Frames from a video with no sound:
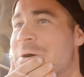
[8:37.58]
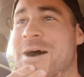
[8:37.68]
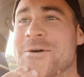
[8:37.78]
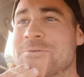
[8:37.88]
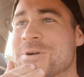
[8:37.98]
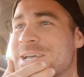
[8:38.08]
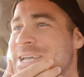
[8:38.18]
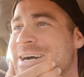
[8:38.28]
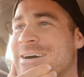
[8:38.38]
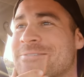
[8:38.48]
Well, we're
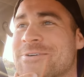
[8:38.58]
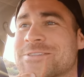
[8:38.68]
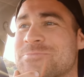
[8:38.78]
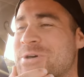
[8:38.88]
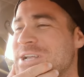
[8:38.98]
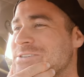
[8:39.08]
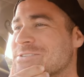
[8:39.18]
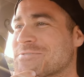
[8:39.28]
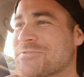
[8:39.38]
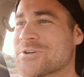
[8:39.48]
here. We're at the beach.
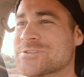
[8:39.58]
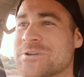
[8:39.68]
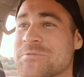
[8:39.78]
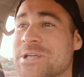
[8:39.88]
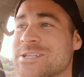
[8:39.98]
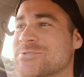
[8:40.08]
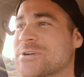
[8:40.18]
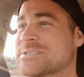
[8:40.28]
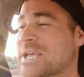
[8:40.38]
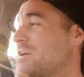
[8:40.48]
This is the first time the Land
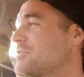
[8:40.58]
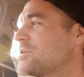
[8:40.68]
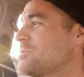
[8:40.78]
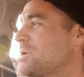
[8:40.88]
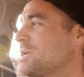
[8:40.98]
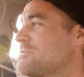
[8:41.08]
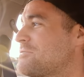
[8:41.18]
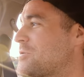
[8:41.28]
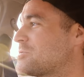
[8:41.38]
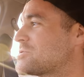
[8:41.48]
Strider is ever gonna be in
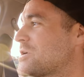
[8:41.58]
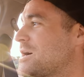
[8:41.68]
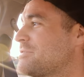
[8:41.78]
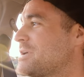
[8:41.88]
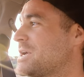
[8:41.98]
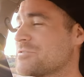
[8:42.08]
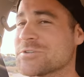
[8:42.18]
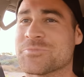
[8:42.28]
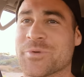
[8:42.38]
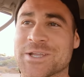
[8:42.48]
four-wheel drive, ever at the